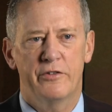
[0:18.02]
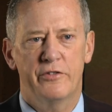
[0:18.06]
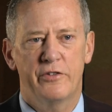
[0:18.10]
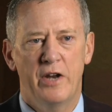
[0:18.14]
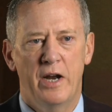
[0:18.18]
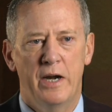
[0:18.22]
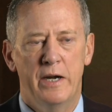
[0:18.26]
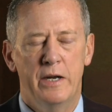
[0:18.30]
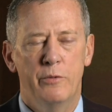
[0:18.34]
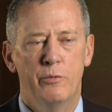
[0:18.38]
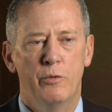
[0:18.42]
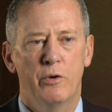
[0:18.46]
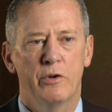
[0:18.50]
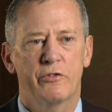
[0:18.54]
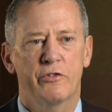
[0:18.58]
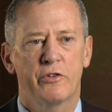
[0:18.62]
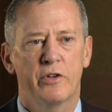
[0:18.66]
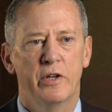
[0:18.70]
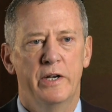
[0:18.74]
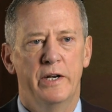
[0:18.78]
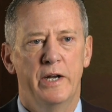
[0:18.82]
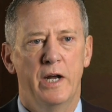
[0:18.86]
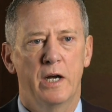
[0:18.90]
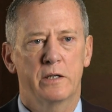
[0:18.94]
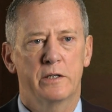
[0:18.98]
study was
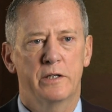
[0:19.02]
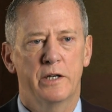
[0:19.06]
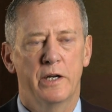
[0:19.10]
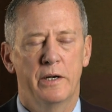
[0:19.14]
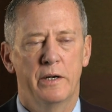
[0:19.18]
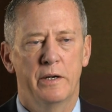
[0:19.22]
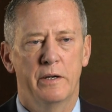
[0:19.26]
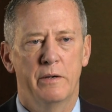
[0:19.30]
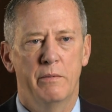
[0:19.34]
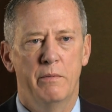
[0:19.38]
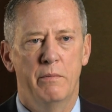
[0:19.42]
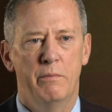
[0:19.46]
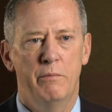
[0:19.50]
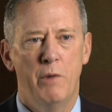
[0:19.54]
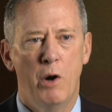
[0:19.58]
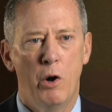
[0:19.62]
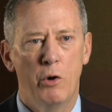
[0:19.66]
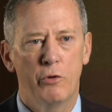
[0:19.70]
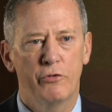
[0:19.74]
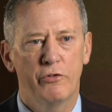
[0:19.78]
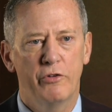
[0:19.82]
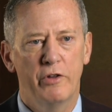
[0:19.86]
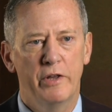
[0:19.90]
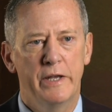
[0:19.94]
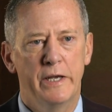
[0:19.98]
conducted
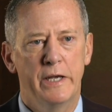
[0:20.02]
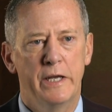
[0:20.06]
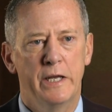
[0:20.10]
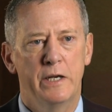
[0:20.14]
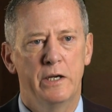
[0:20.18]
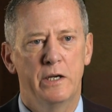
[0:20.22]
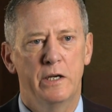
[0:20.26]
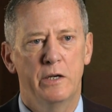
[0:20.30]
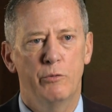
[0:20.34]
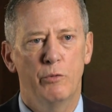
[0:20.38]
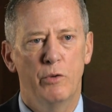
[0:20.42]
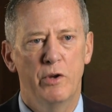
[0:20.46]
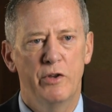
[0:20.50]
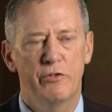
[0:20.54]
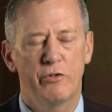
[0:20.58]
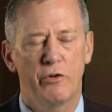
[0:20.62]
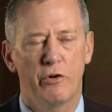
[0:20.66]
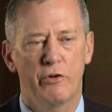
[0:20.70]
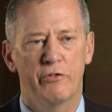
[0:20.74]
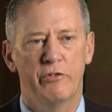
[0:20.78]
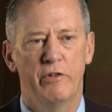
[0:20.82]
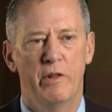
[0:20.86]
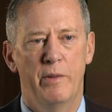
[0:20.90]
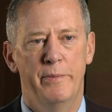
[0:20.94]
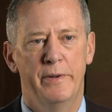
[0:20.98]
mostly in
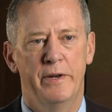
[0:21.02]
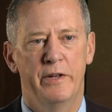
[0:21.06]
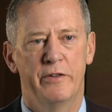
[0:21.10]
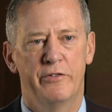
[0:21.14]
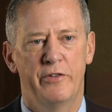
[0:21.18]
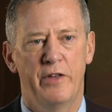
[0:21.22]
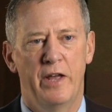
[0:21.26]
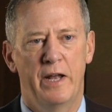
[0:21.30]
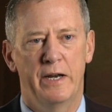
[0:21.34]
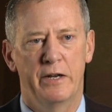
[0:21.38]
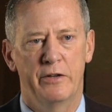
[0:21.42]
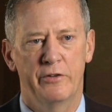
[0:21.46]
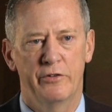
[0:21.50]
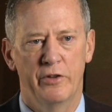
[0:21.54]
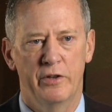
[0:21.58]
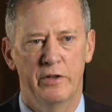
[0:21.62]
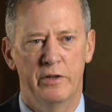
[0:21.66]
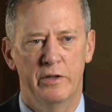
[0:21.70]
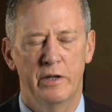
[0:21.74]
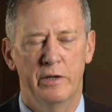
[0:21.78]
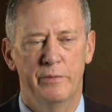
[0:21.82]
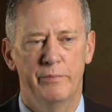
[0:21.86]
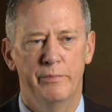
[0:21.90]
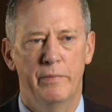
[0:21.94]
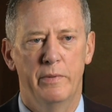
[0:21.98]
resource-limited settings,
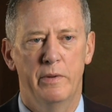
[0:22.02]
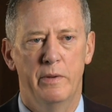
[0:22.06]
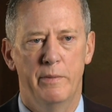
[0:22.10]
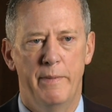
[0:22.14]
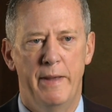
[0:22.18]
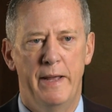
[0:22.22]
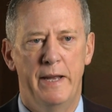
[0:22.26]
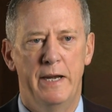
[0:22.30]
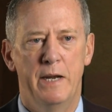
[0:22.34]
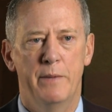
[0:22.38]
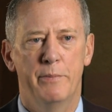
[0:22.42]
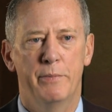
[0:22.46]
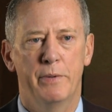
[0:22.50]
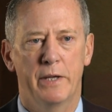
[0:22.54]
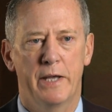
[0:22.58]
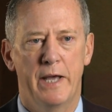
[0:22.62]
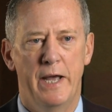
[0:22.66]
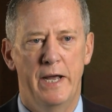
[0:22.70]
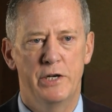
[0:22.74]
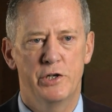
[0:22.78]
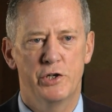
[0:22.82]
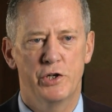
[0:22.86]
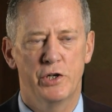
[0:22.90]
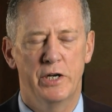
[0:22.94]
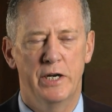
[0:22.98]
and the main
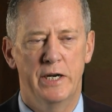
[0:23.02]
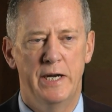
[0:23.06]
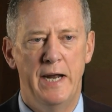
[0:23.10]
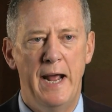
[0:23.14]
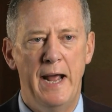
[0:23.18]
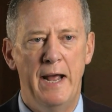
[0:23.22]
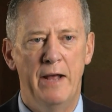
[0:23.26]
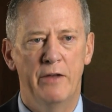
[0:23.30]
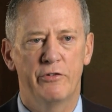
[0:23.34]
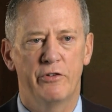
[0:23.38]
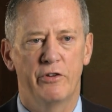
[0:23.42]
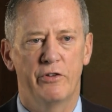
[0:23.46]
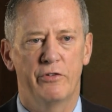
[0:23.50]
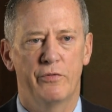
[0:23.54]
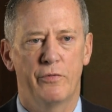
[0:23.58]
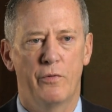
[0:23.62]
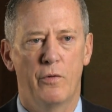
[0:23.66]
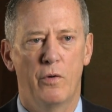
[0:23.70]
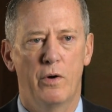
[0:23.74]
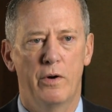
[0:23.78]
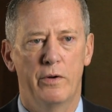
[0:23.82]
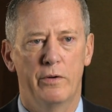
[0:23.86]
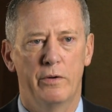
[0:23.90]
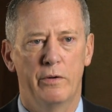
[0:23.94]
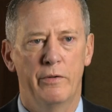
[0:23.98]
implication it has is
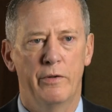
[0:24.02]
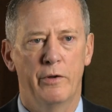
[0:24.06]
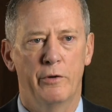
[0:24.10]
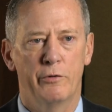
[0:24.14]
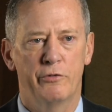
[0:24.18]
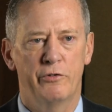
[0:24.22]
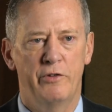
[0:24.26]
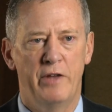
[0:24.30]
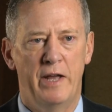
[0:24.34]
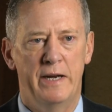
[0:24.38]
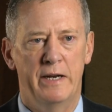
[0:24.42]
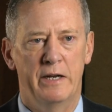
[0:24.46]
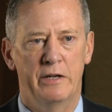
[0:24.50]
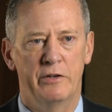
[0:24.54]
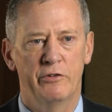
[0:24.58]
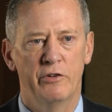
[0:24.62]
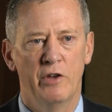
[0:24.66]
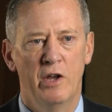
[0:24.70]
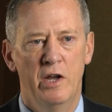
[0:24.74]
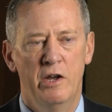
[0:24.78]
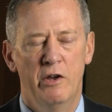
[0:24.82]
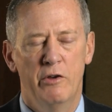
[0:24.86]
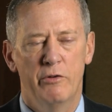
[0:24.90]
for those settings,